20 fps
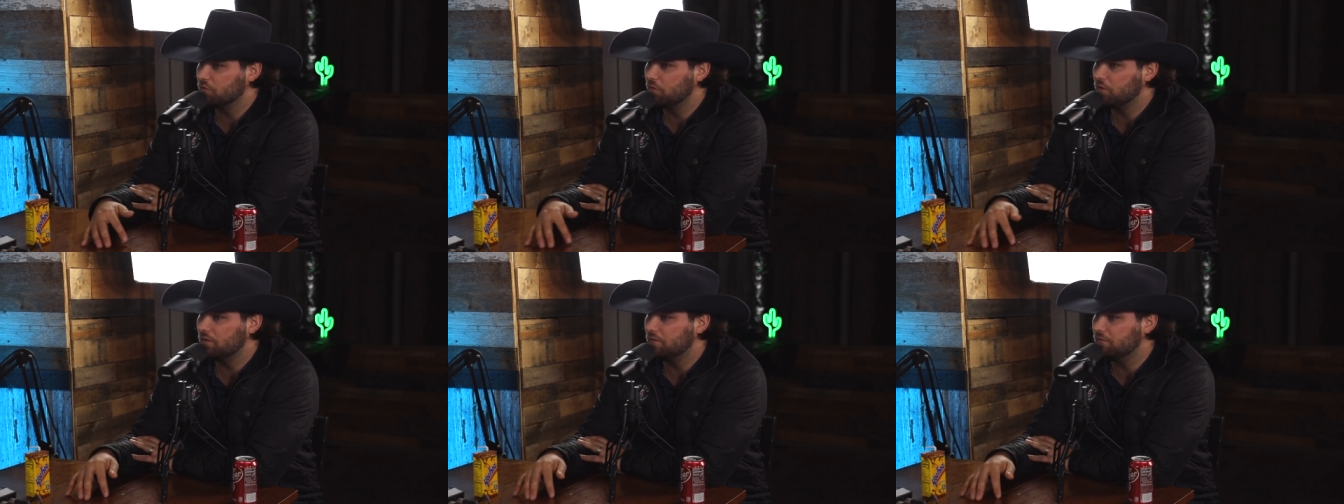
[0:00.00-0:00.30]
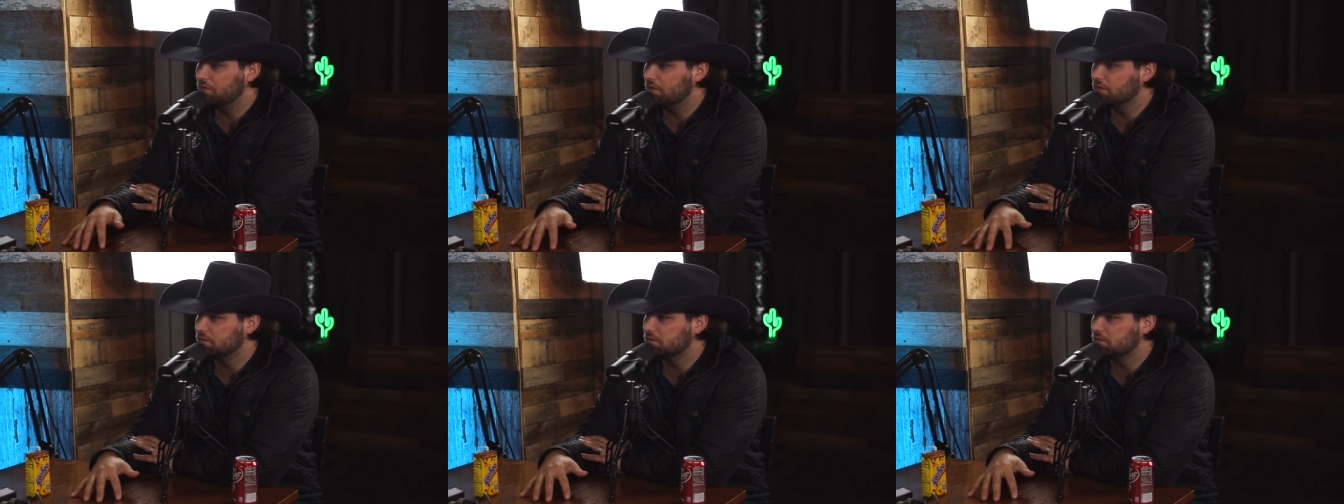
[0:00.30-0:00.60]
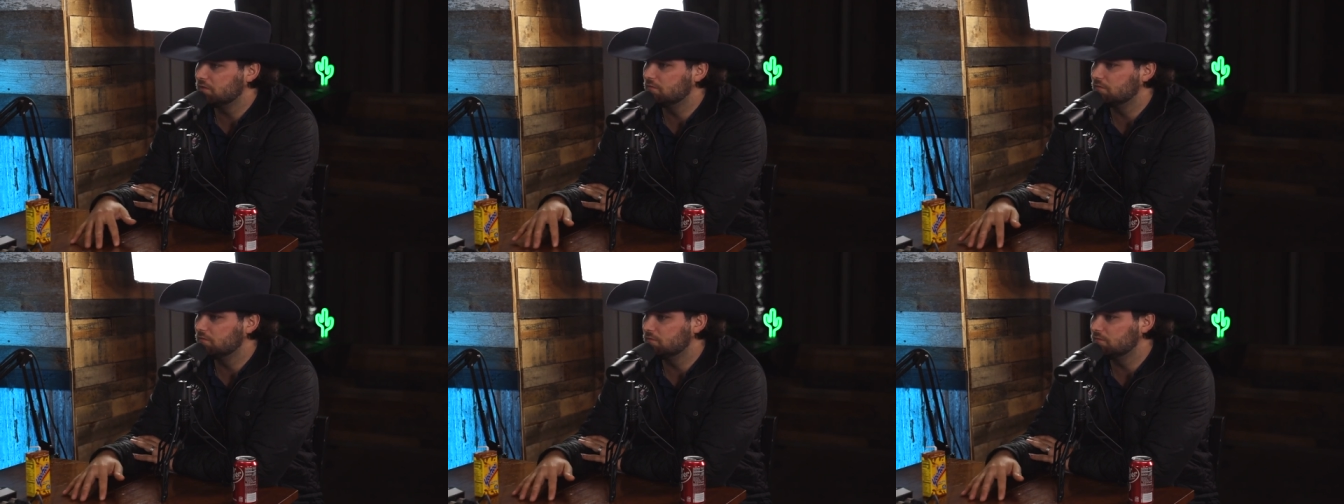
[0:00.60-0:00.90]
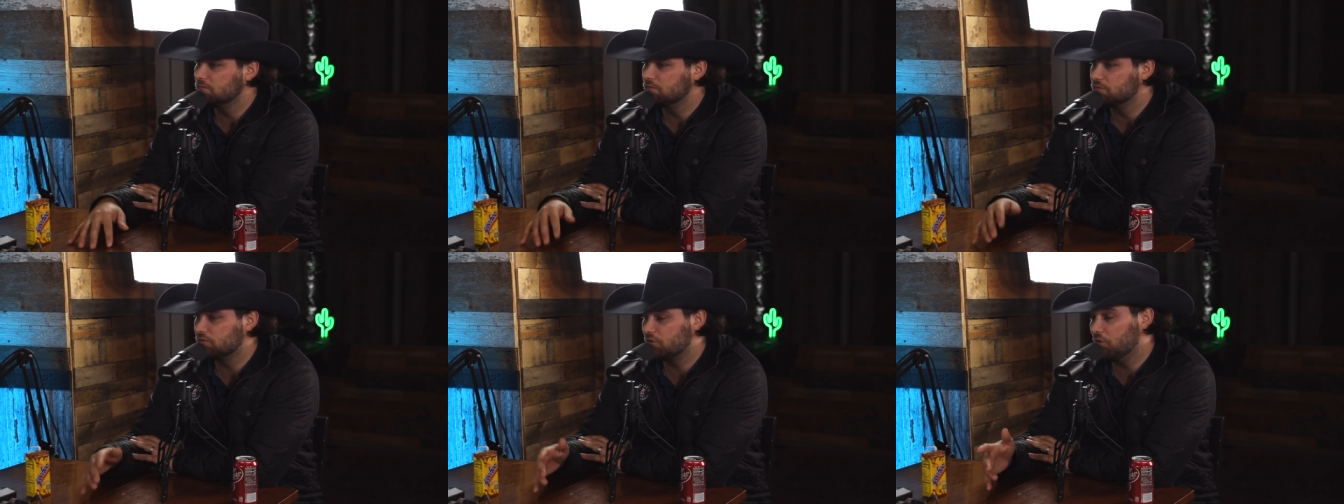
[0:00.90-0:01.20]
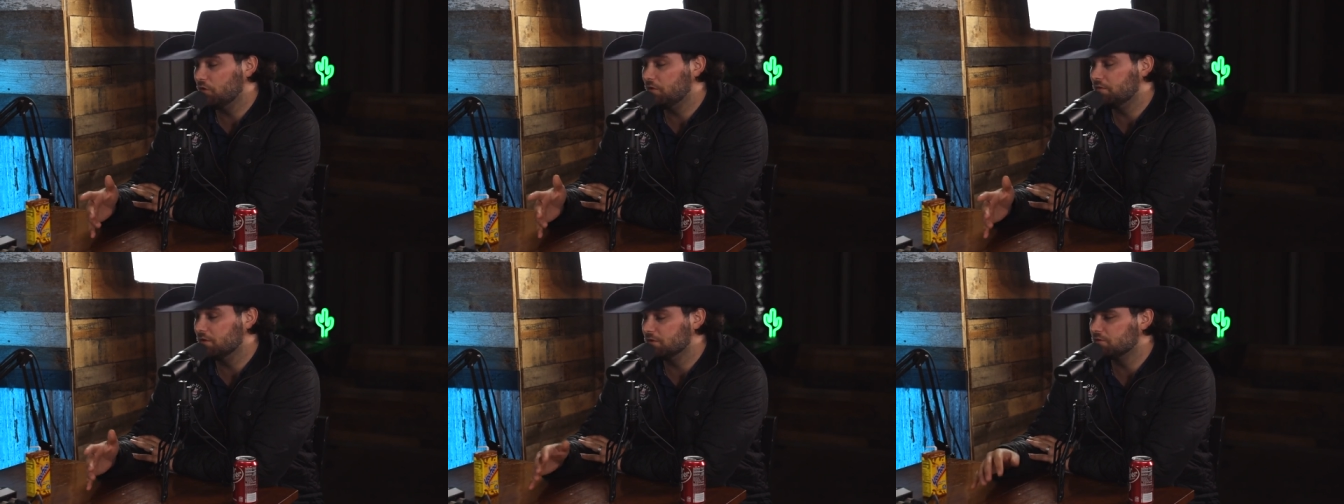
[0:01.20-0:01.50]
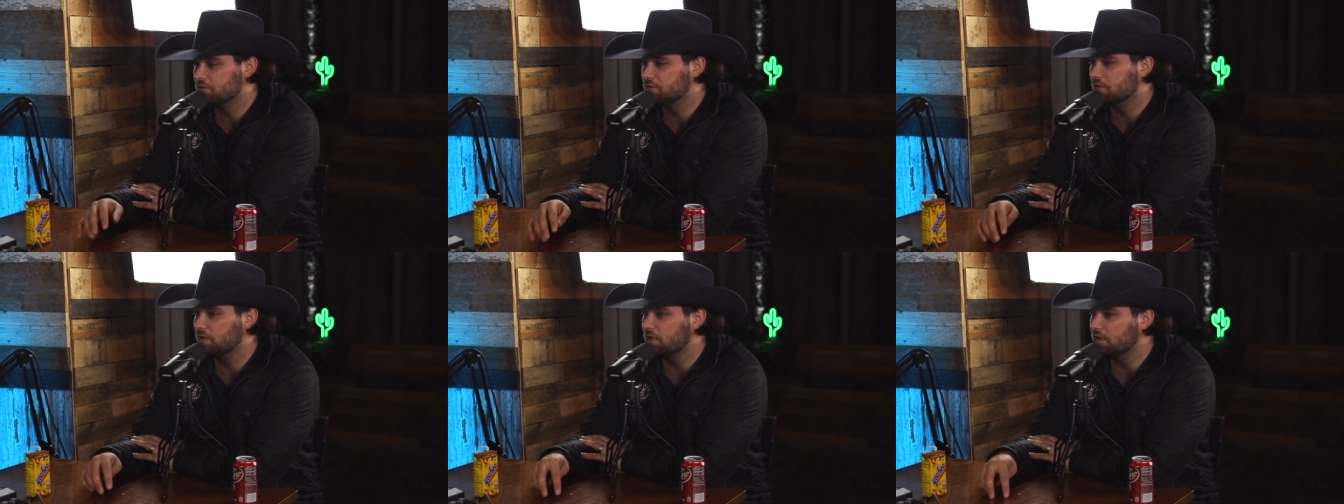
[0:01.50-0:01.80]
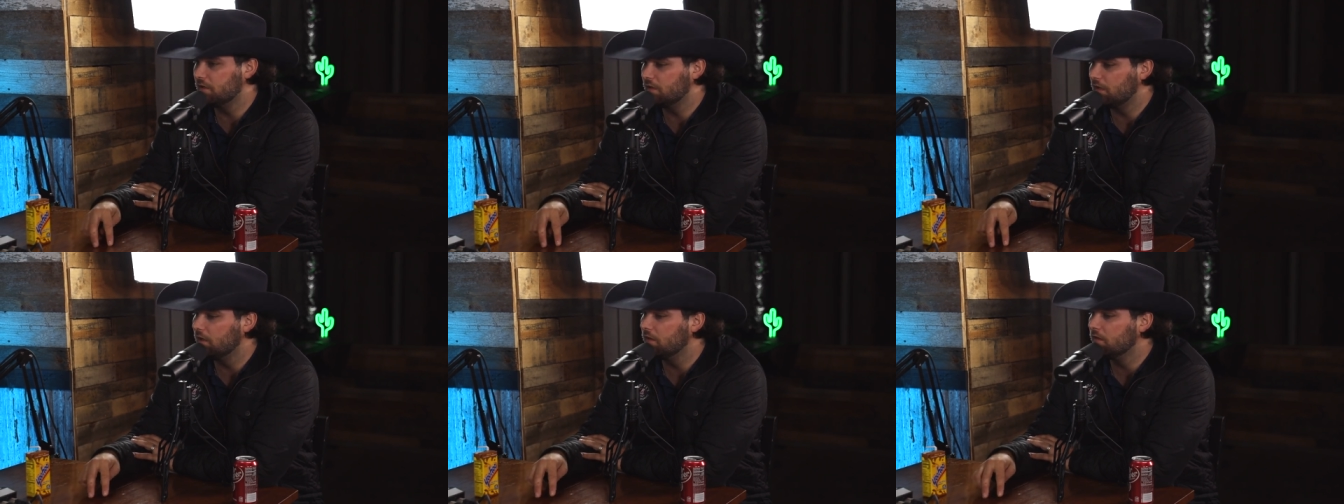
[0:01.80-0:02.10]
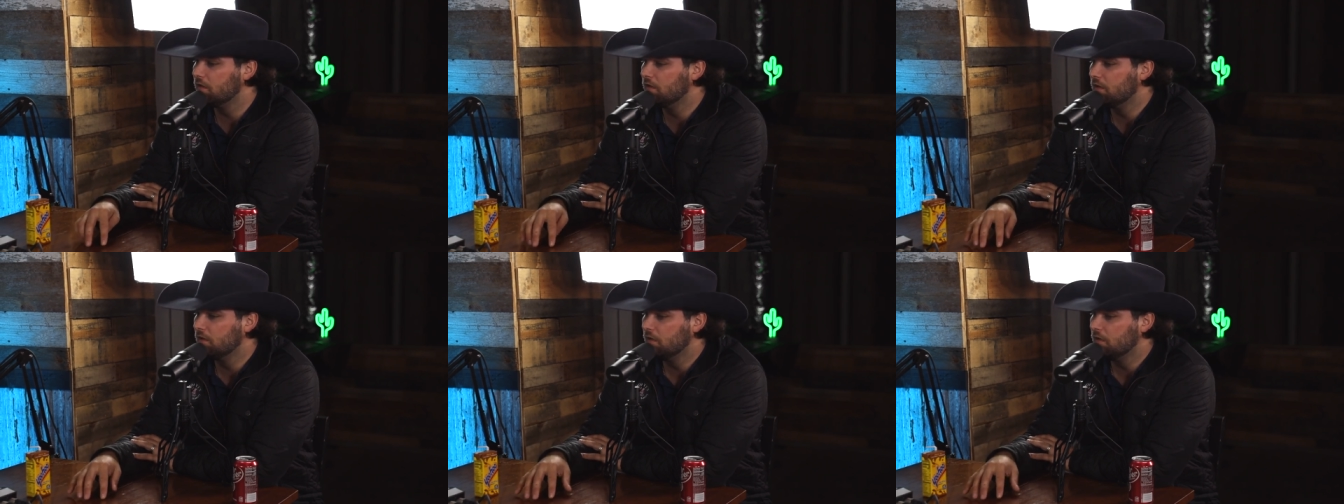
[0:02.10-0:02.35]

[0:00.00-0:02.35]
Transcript: three of us, two of us really, that